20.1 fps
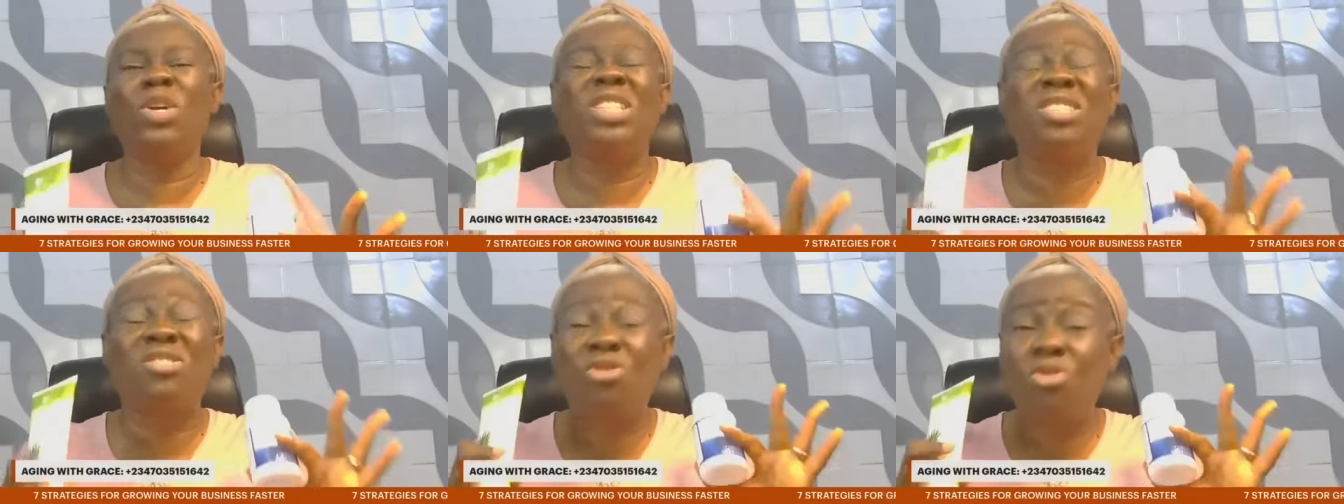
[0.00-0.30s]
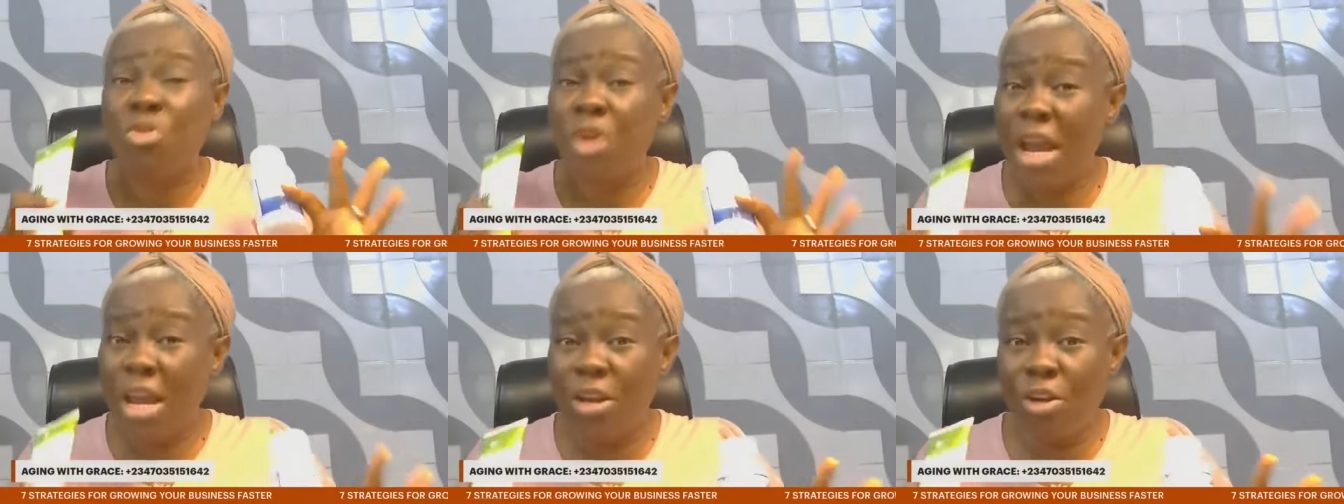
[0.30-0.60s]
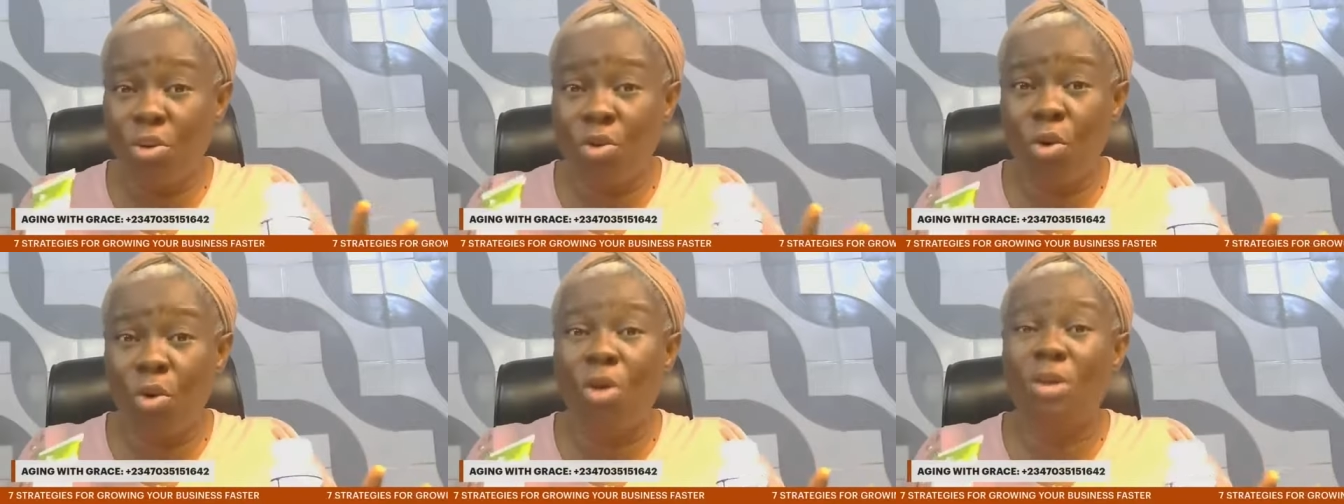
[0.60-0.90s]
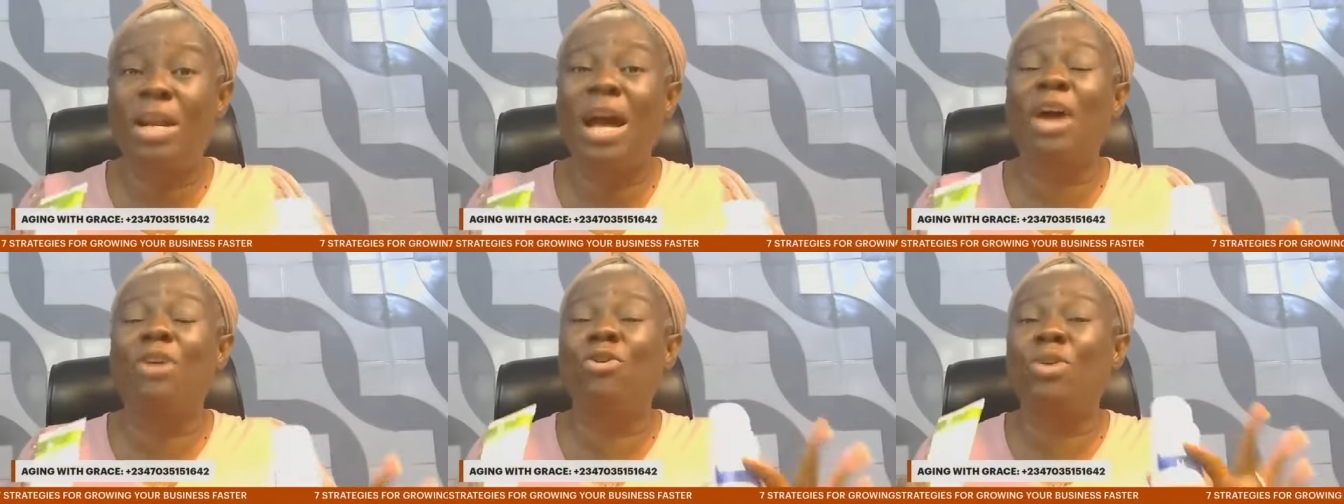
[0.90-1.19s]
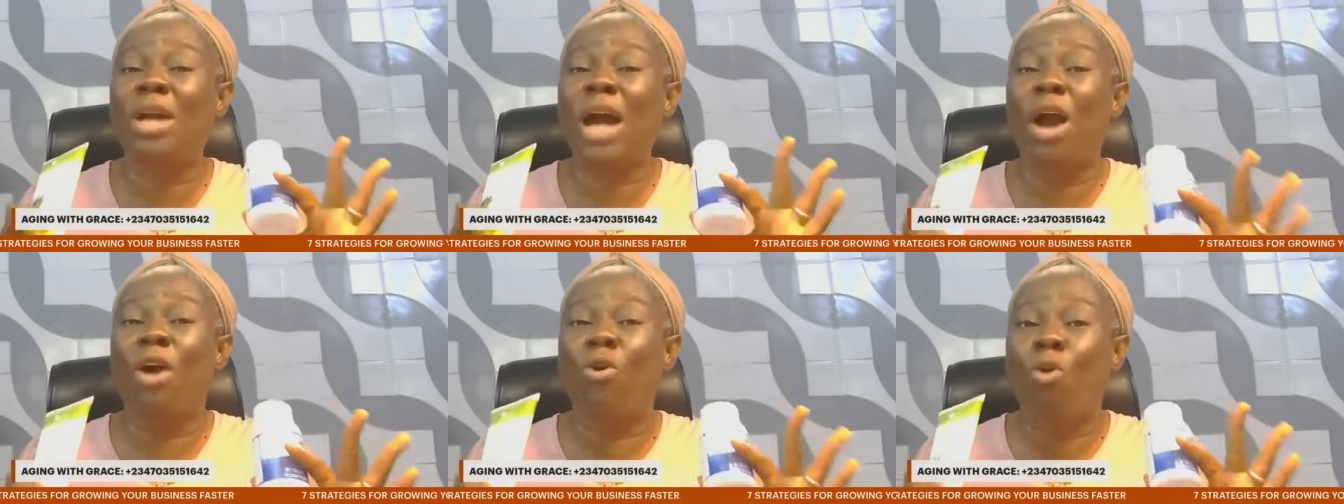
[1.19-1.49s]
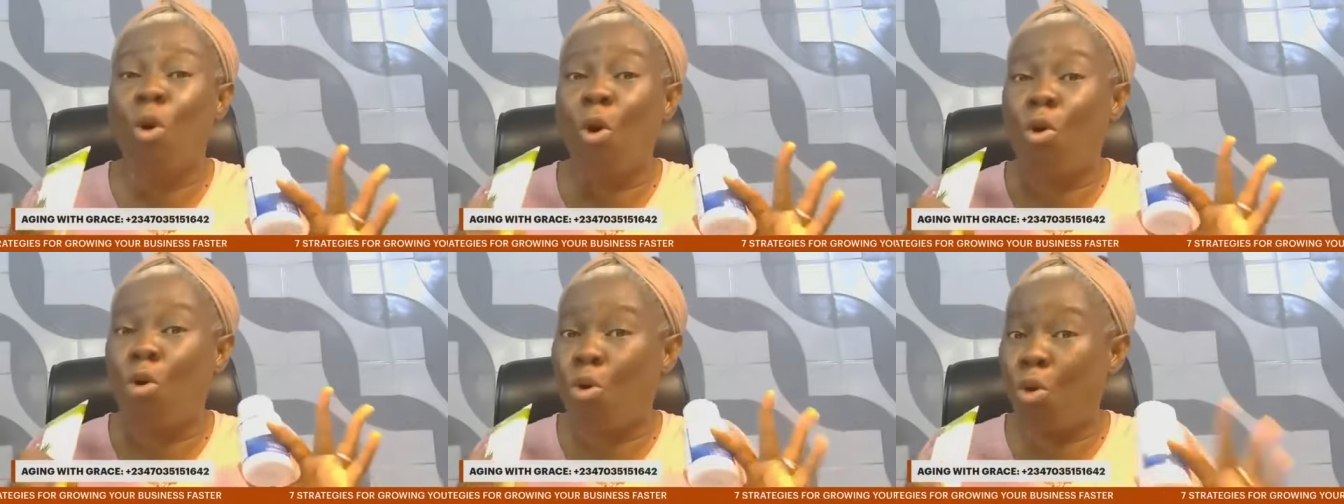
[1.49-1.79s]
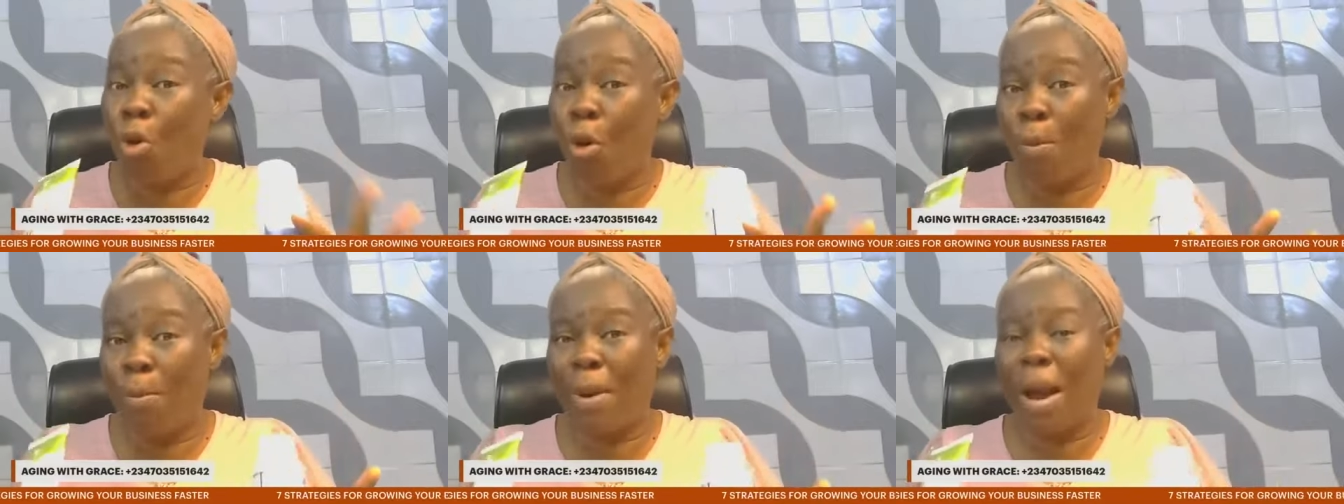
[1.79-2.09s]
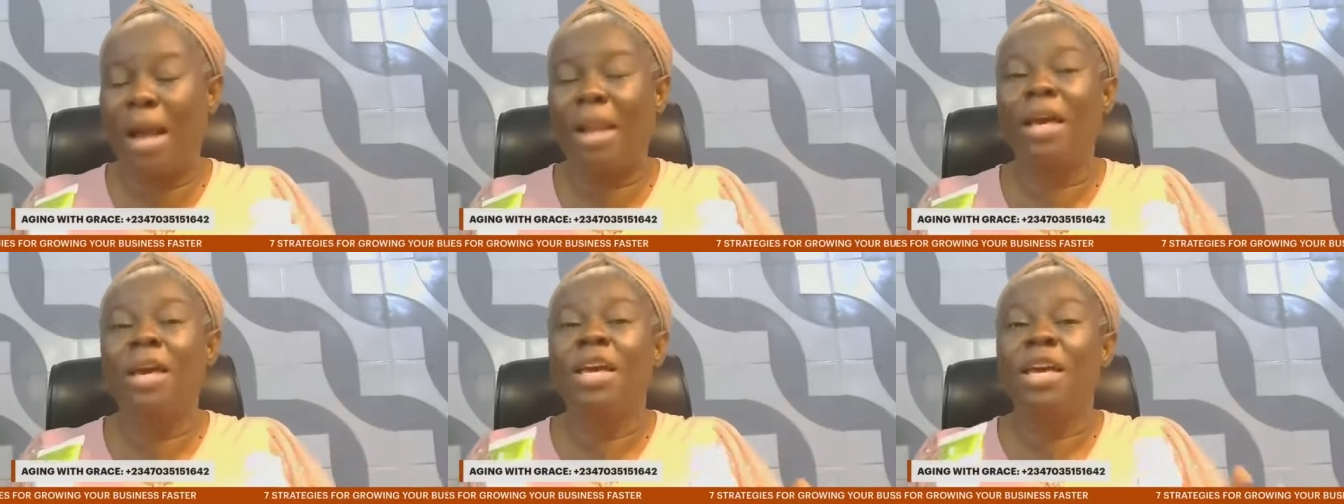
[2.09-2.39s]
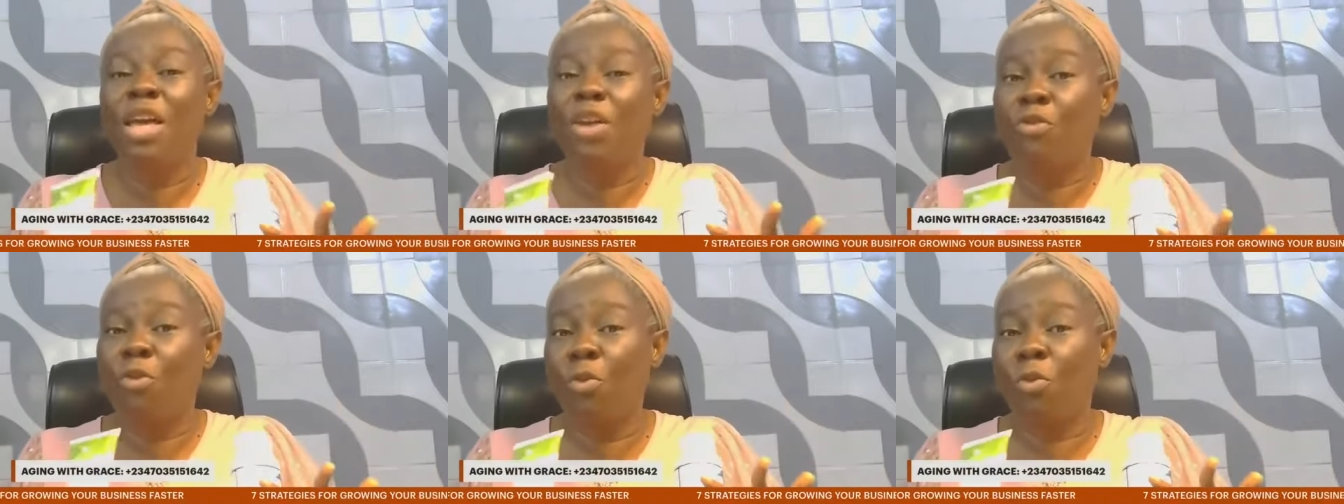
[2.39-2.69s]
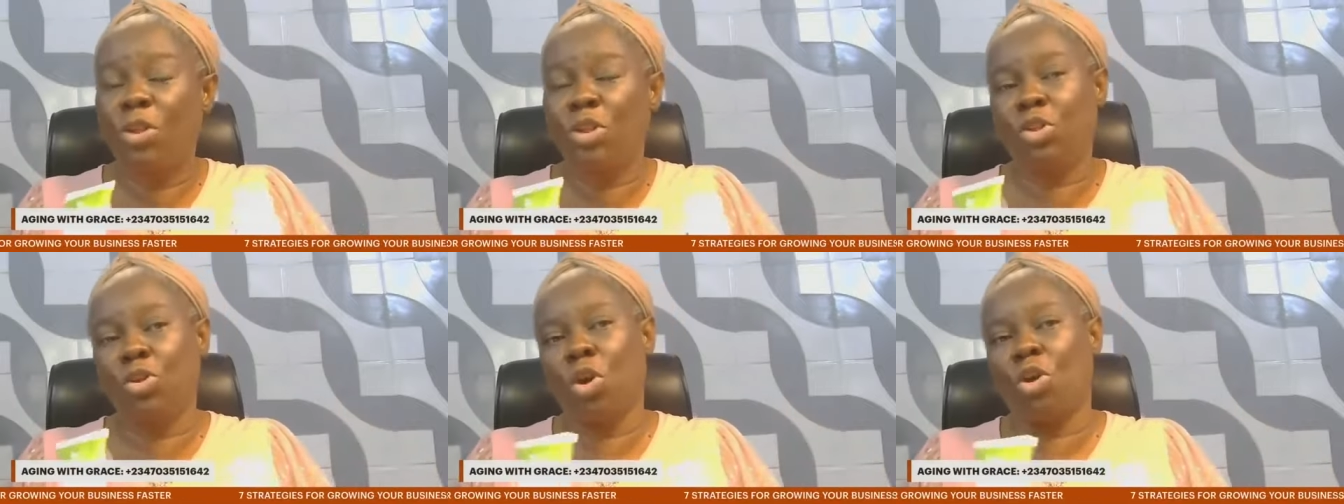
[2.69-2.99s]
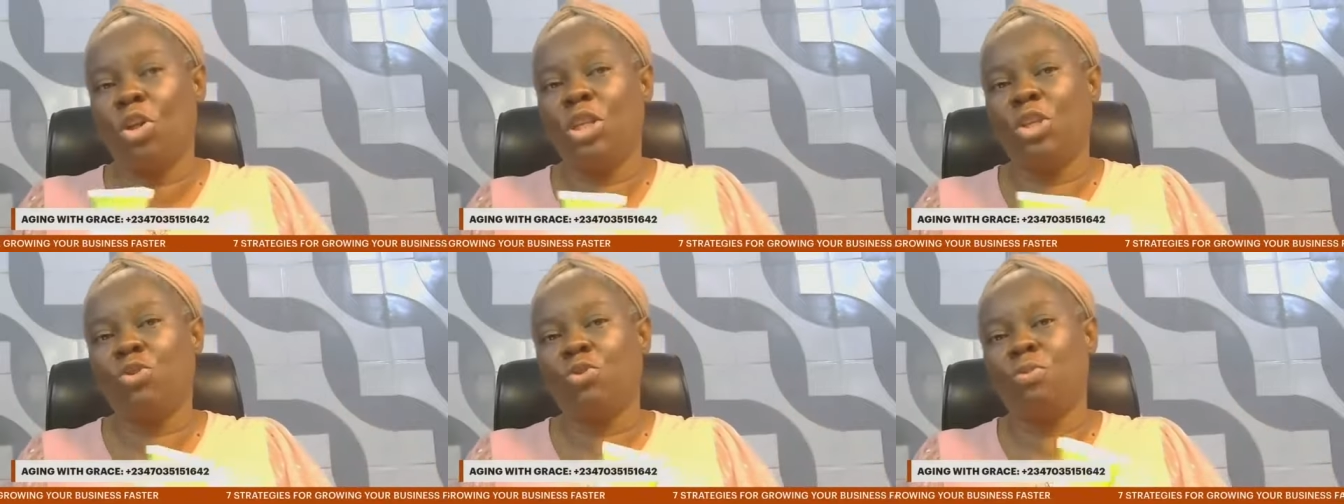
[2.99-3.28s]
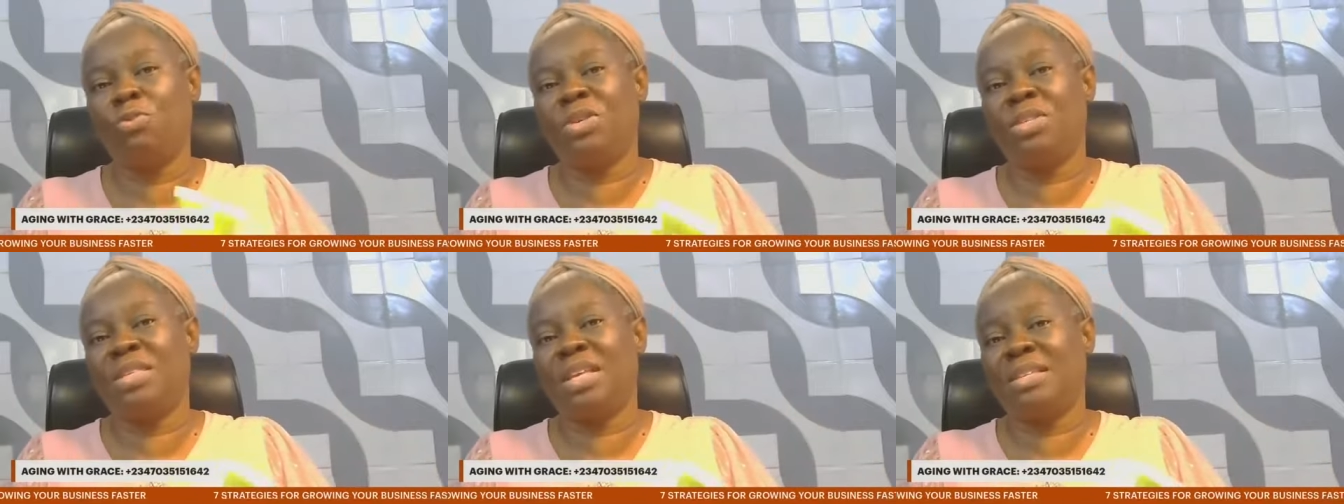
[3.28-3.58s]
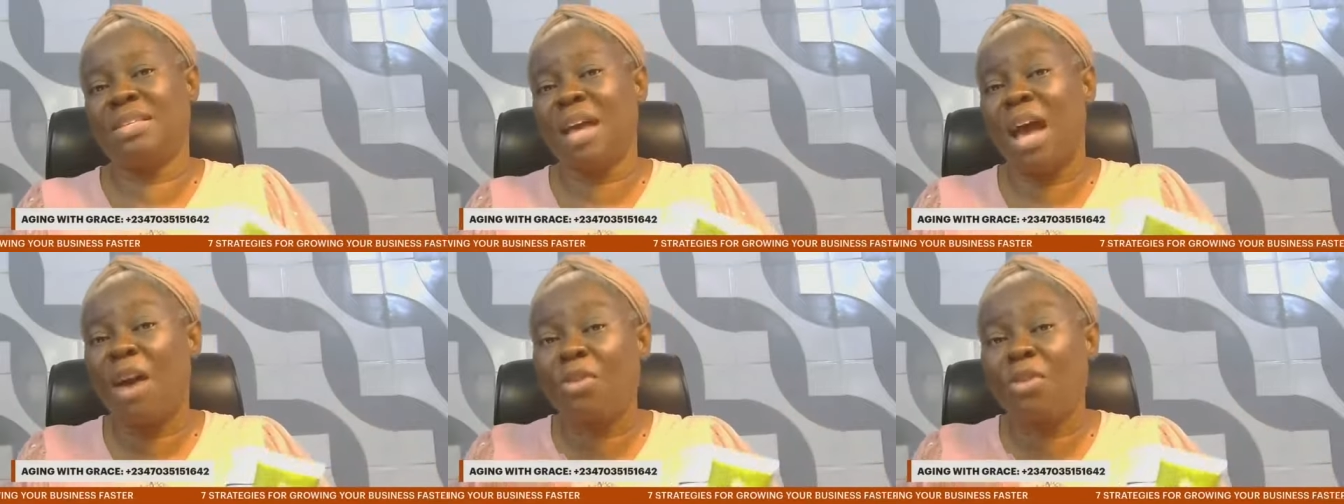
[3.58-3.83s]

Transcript: We train you on how you can go global, even with your little business.